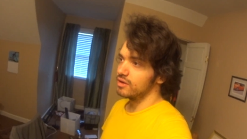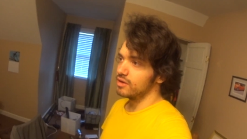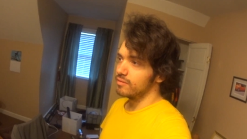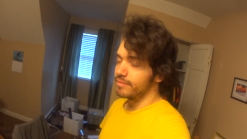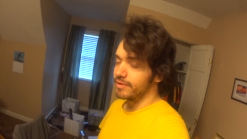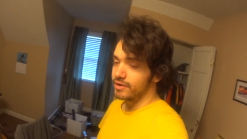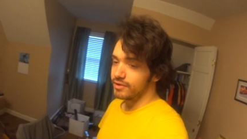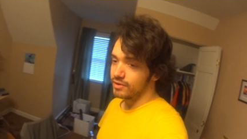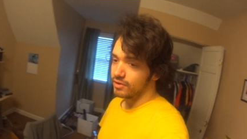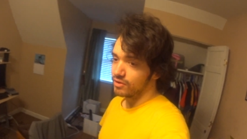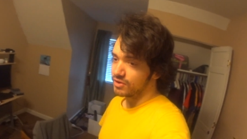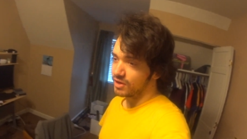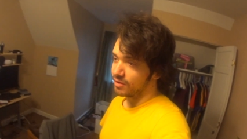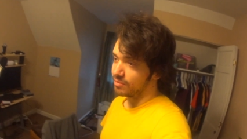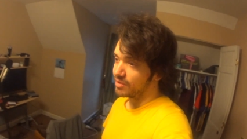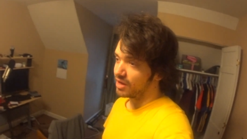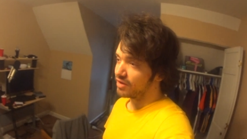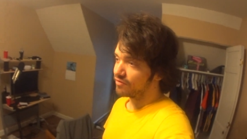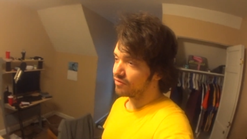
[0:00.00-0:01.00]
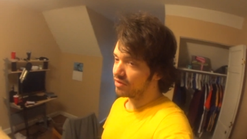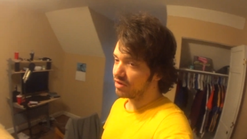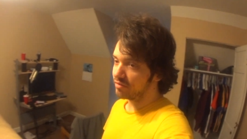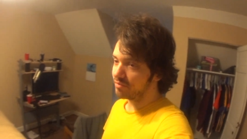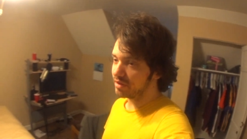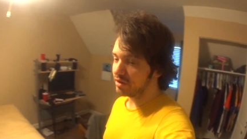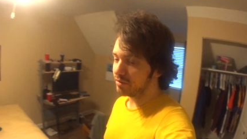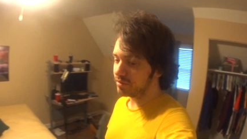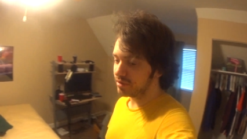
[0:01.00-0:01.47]
because it looks like I'm not even going to
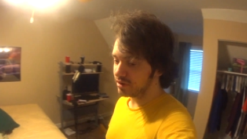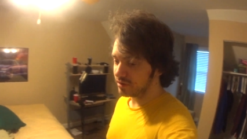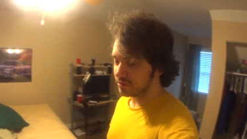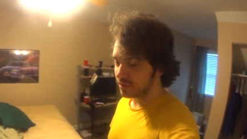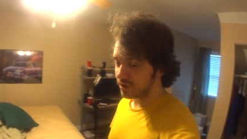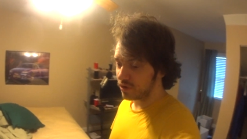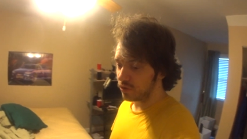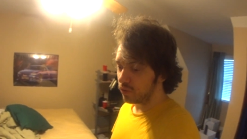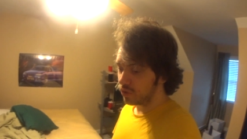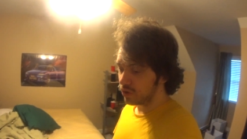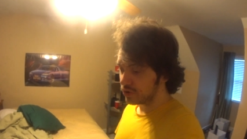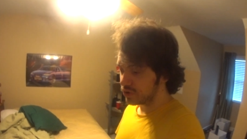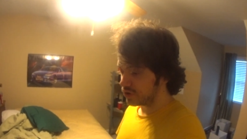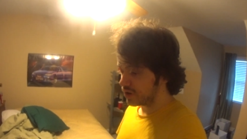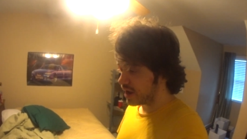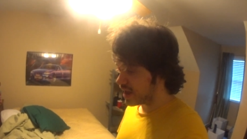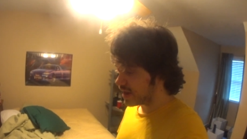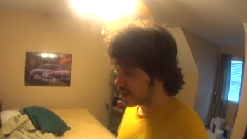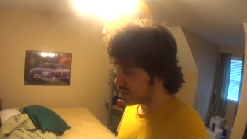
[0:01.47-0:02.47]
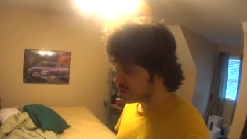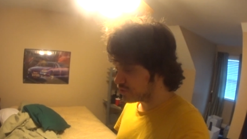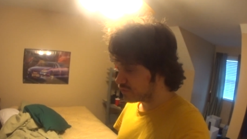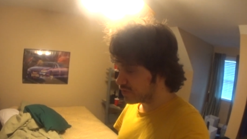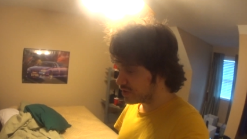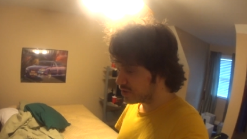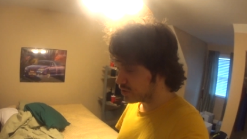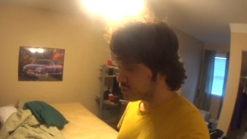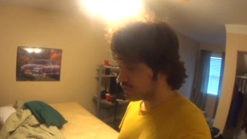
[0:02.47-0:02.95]
be able to record or edit new
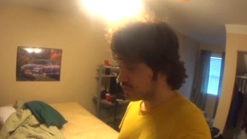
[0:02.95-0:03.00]
videos